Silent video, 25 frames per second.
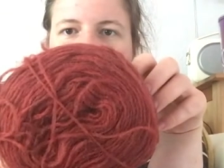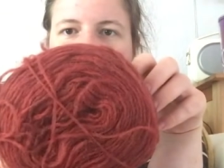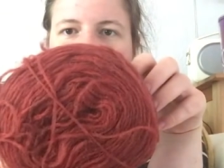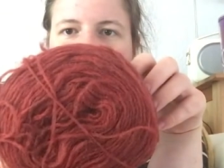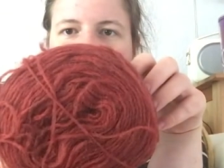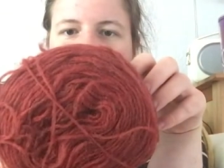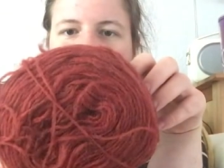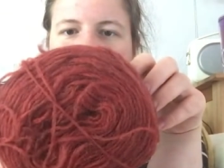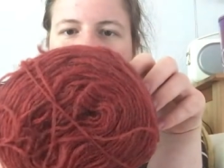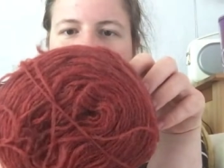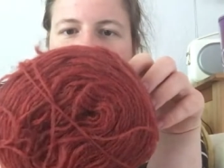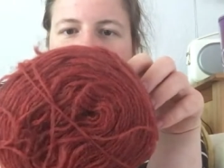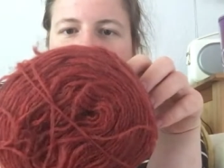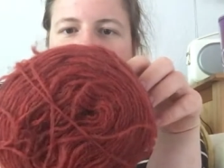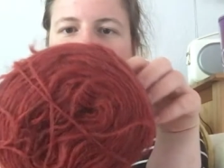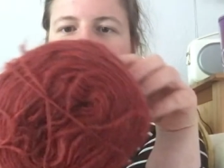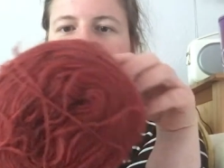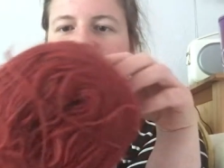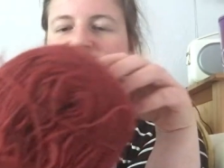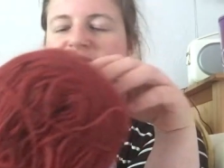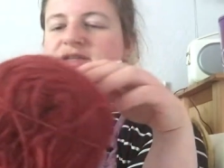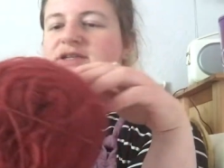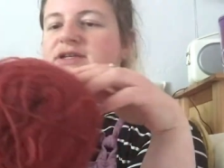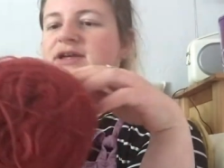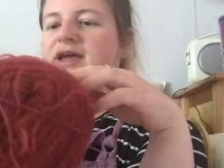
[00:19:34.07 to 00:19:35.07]
Um, a
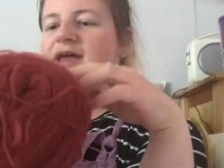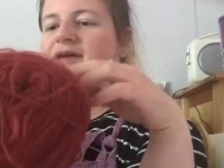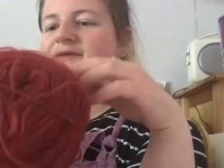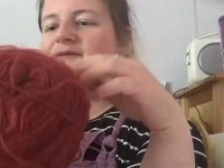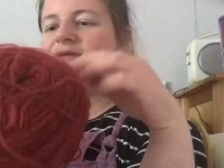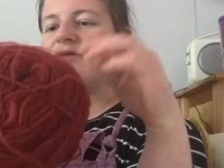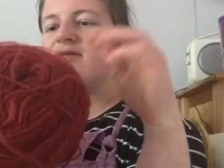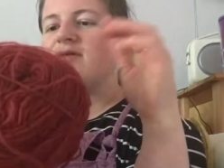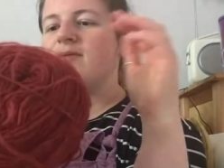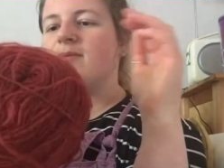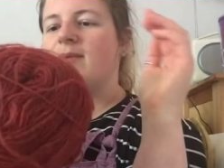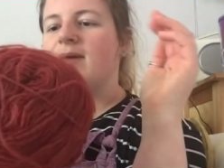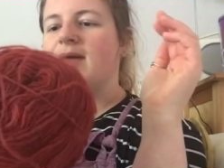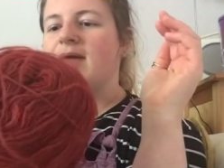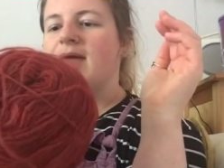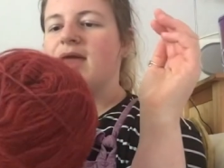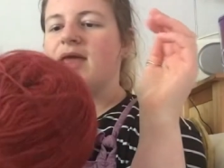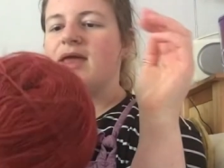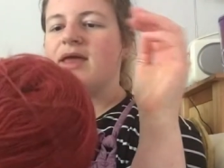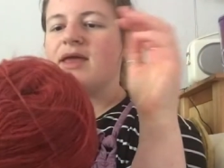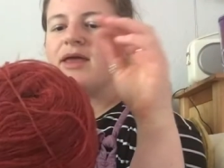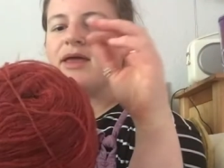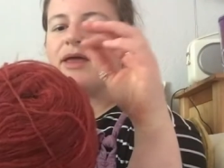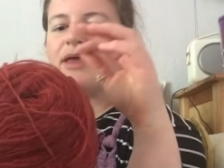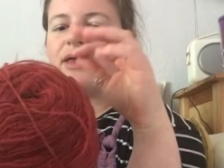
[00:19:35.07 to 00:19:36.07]
friend gave it to
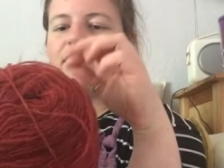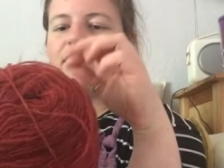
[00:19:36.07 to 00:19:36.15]
me.